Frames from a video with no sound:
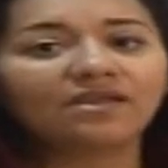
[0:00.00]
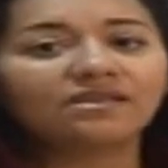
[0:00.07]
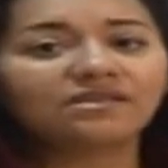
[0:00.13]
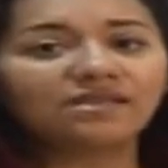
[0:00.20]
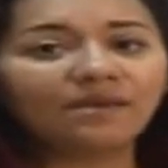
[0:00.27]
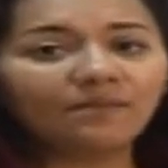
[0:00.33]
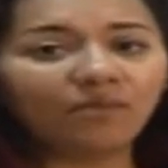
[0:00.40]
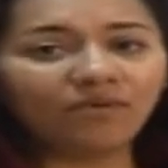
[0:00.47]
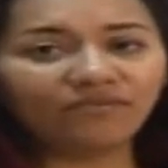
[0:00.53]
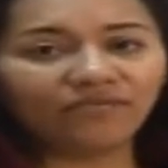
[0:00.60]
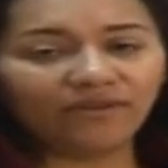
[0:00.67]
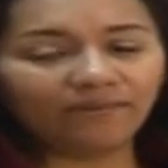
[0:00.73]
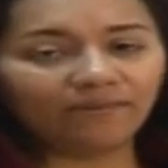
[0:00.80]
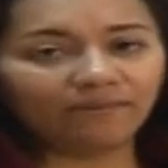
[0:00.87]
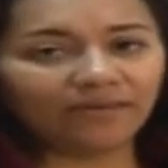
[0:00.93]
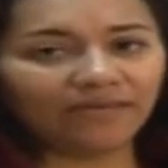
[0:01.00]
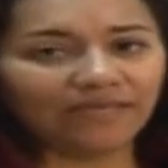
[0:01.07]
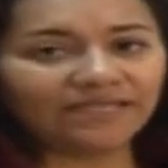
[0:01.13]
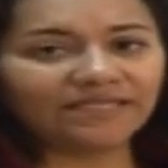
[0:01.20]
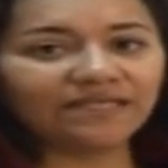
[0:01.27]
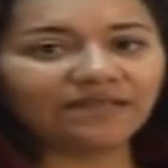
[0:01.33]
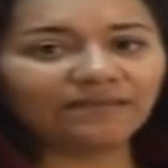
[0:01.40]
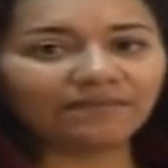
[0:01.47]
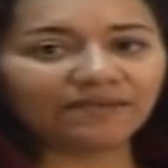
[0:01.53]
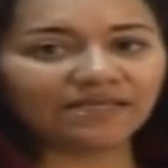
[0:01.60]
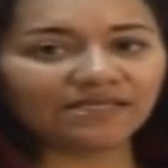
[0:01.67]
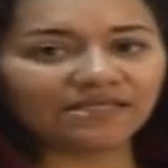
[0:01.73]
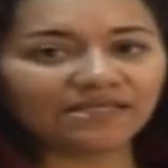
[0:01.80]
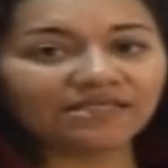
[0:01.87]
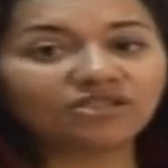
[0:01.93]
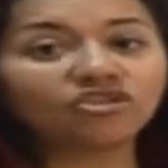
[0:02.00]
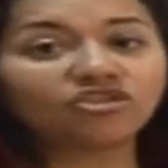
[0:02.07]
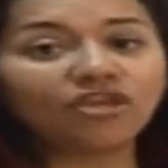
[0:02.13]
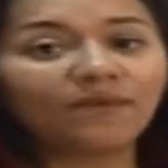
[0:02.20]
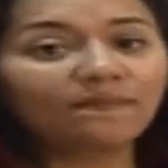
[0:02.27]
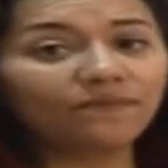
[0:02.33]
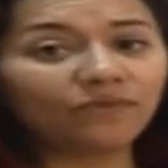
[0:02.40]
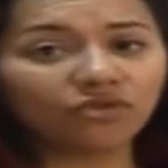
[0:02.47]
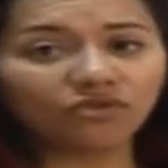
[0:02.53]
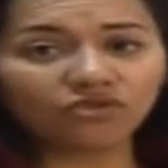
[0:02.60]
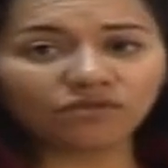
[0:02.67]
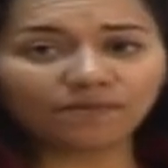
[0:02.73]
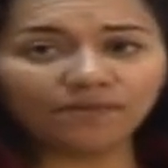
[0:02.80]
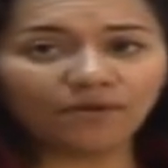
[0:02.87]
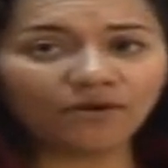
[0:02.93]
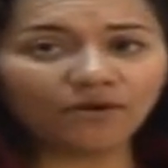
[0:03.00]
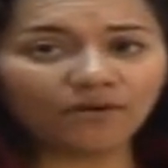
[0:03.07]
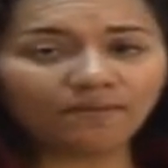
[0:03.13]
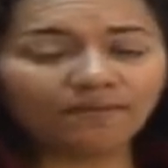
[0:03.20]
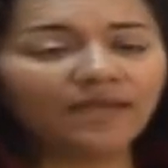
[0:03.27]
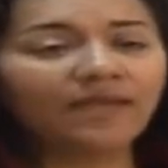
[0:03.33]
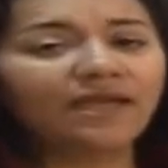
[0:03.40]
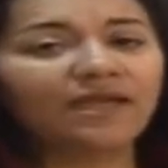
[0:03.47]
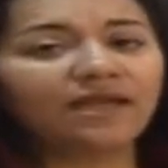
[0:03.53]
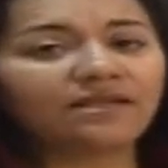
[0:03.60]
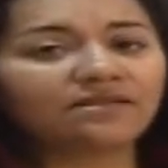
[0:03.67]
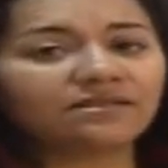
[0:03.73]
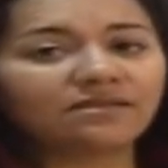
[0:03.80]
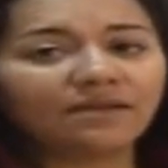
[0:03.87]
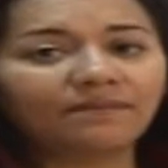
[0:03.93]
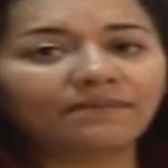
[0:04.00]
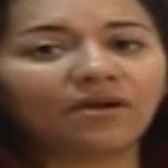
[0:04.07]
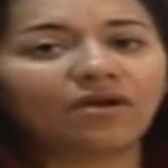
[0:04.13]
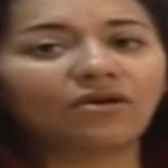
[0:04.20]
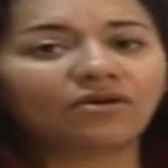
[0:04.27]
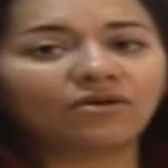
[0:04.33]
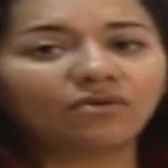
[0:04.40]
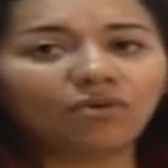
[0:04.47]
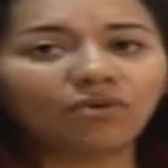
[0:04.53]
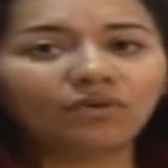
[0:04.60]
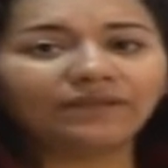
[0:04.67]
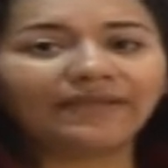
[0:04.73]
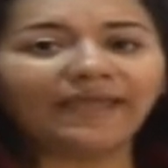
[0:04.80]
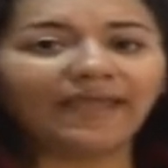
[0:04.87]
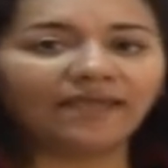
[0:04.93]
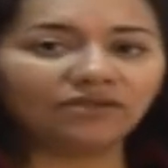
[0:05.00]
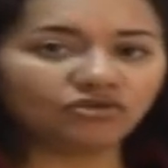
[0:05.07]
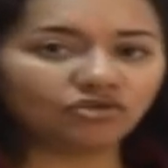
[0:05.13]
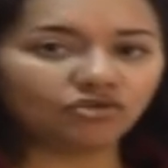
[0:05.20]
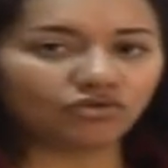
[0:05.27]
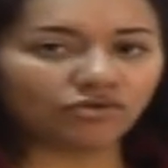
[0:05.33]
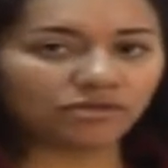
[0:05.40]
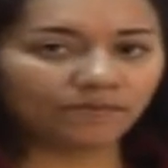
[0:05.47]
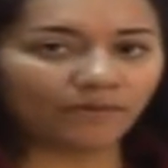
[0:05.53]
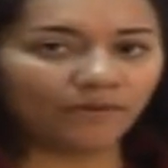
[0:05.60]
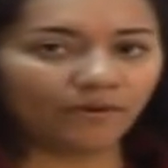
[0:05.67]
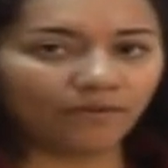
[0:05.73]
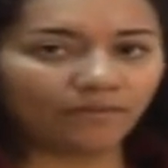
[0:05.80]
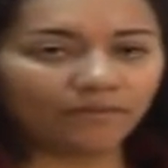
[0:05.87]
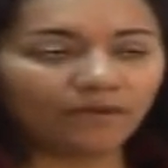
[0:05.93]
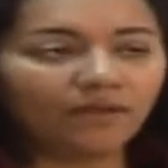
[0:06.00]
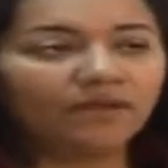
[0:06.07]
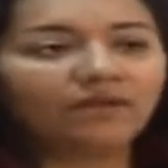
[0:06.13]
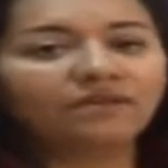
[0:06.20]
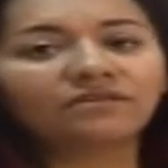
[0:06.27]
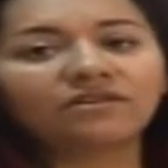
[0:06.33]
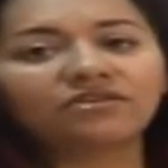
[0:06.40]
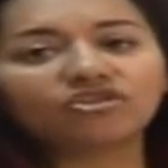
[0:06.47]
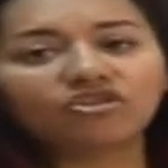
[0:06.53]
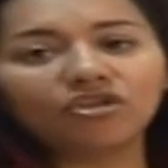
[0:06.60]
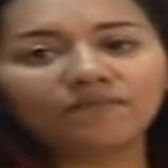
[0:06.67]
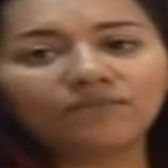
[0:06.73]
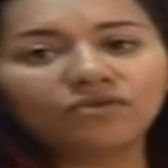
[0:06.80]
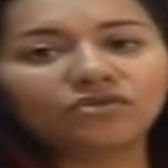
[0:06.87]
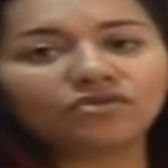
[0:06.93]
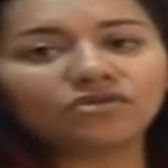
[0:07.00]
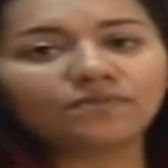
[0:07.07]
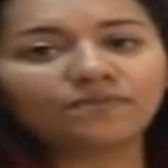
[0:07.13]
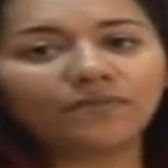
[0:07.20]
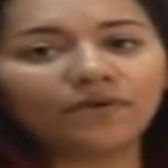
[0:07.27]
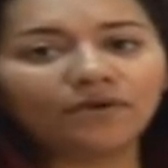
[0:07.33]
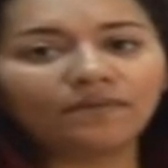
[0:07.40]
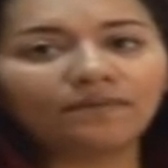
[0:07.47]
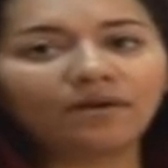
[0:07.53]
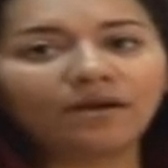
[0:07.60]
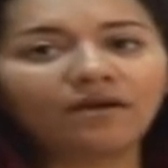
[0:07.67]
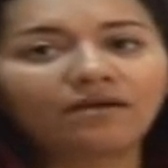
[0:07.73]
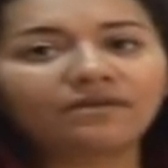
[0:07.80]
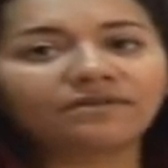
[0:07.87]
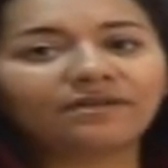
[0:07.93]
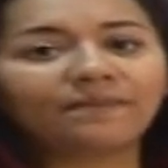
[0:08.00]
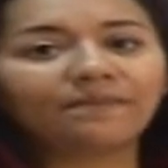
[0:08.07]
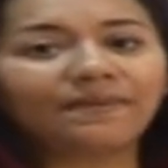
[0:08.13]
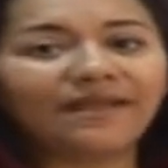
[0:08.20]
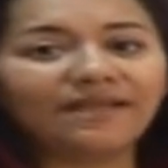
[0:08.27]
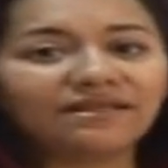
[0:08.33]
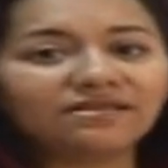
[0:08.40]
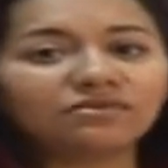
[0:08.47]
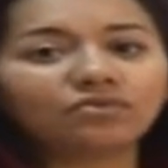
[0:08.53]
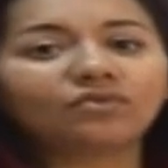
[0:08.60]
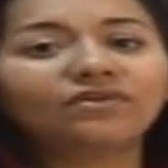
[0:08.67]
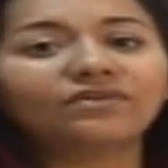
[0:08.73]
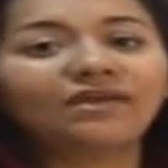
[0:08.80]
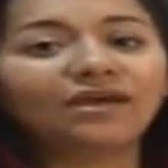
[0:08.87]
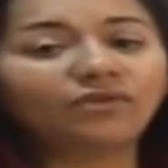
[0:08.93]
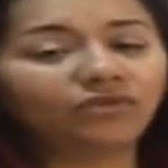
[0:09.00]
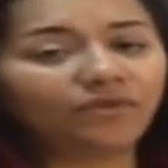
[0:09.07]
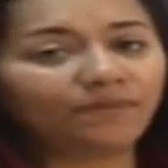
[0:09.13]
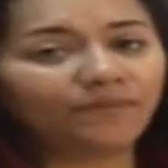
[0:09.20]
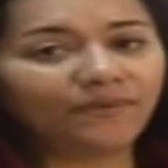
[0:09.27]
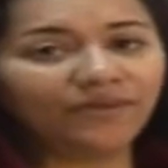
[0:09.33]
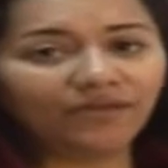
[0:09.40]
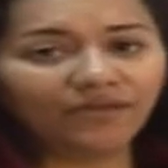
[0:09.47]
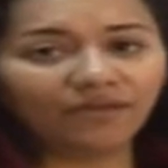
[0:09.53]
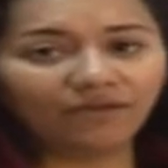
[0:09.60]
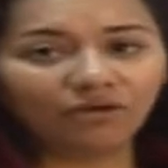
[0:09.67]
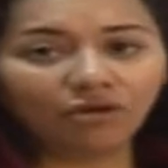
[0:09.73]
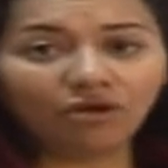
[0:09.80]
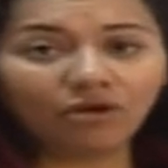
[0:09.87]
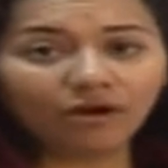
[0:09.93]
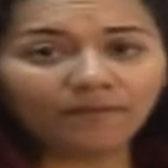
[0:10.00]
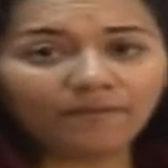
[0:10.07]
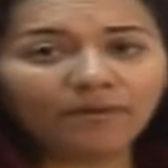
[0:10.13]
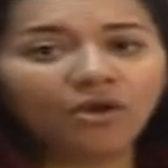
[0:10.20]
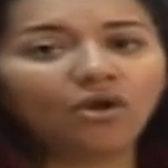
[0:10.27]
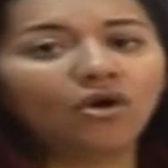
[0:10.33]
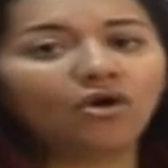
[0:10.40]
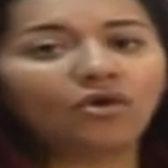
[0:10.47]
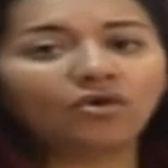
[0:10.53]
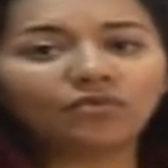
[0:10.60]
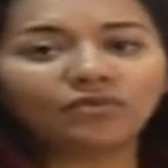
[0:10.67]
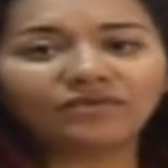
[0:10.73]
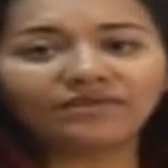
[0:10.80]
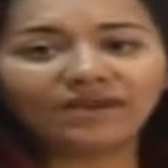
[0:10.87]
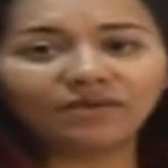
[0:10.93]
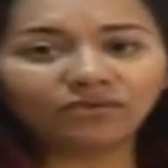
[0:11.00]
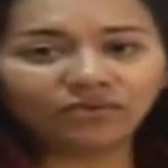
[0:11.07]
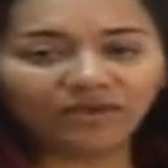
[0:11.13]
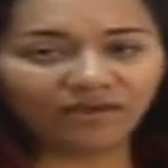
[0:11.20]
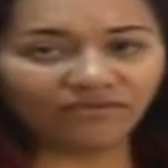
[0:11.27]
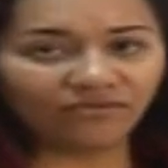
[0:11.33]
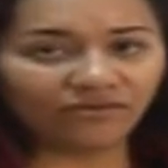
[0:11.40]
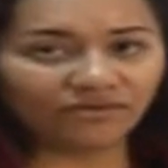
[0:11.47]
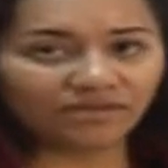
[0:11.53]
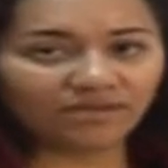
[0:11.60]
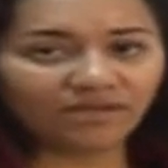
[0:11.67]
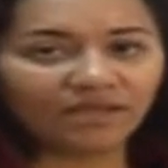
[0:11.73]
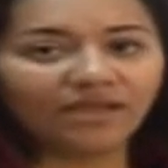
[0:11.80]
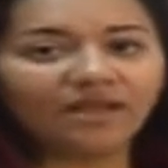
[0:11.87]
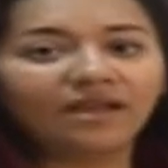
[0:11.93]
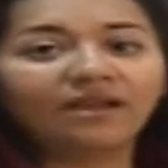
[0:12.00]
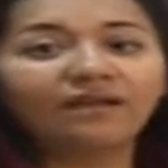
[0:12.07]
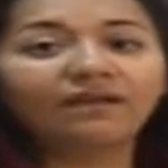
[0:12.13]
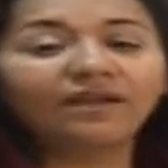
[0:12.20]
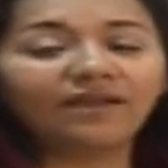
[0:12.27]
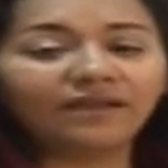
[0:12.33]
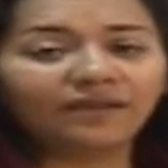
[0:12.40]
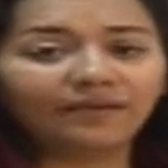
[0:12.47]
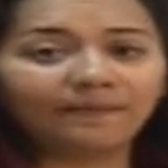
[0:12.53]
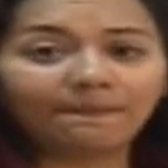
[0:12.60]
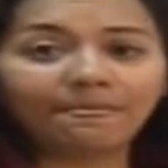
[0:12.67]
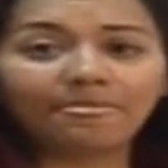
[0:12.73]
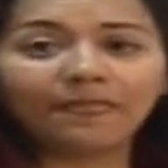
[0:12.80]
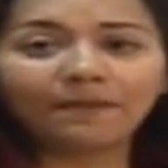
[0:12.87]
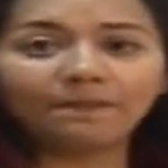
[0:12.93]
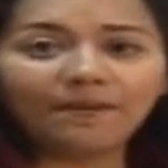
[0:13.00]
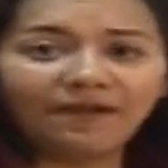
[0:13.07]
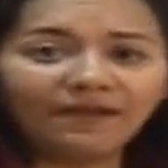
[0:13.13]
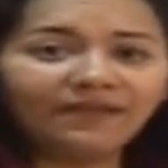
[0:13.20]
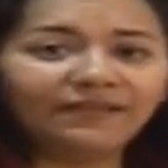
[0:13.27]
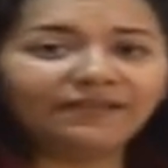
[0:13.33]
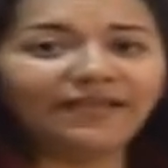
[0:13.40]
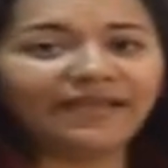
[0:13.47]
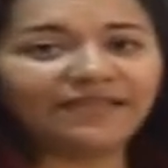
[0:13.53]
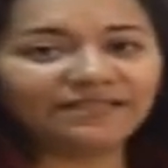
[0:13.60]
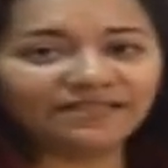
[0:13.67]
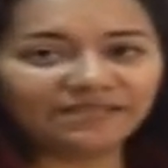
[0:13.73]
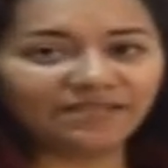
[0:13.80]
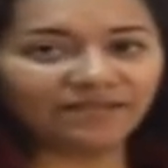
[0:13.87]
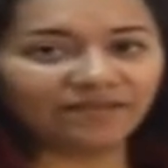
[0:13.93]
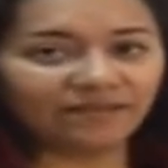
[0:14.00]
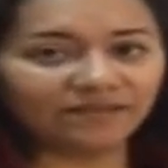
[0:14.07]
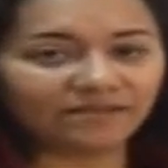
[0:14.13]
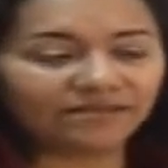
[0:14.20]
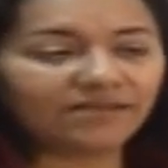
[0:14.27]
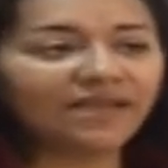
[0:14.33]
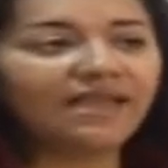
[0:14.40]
Some of them, its name is gymnosperm, and some are called angiosperm. The gymnosperm are the plants without a precarp or without covers, like pine and cycas,